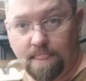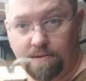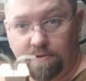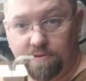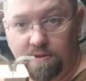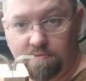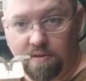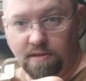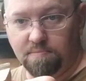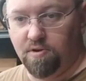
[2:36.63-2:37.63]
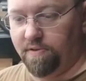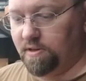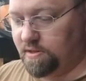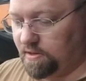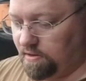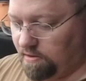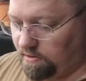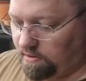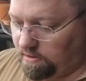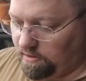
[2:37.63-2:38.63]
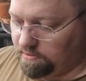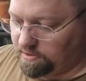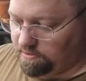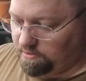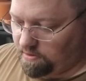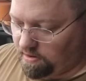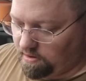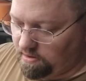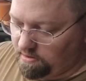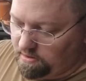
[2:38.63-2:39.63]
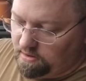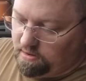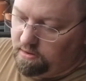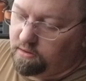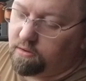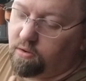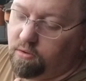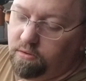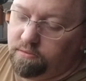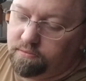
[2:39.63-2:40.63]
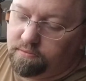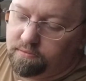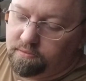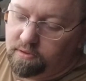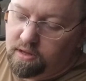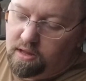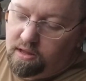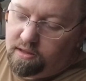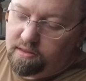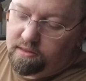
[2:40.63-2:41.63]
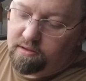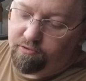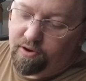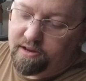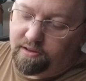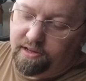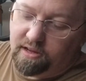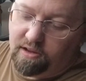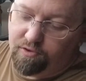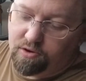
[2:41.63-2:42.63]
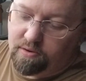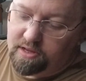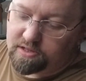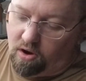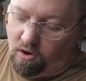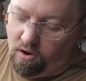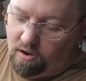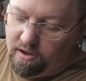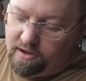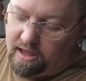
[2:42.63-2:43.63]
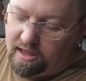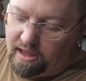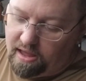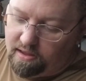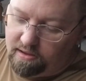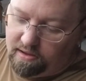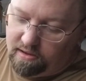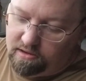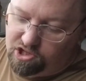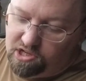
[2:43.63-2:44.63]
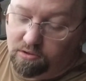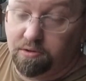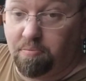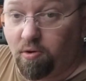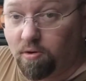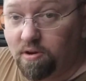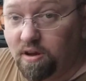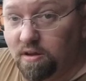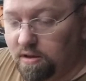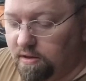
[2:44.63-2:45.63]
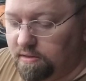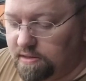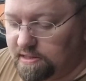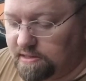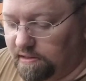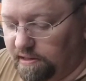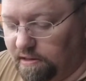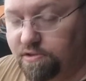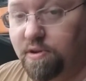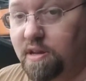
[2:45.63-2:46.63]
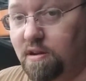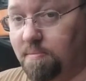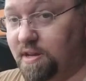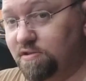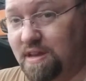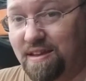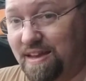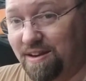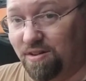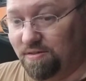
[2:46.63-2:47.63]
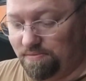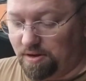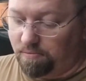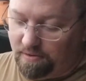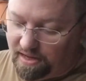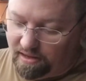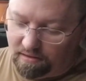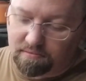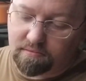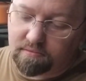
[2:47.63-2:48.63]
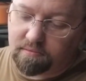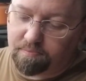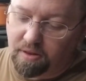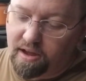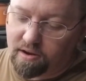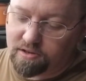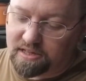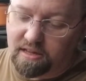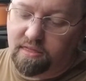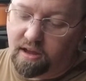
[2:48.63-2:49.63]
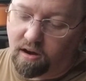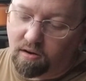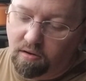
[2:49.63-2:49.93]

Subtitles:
So see, that's moving us closer to our goal. Frankly, if you're doing this on a shield board, this is a little trickier because you can't get pliers in there.